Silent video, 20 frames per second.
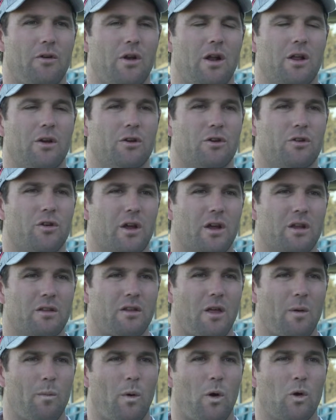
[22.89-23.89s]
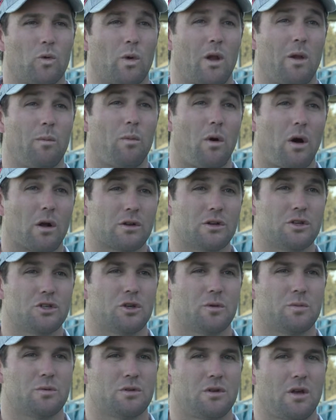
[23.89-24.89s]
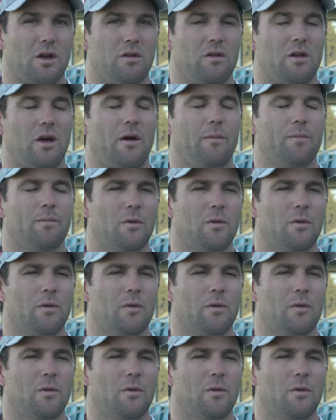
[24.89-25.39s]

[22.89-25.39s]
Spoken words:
really good cricket. They bowled well in partnerships, and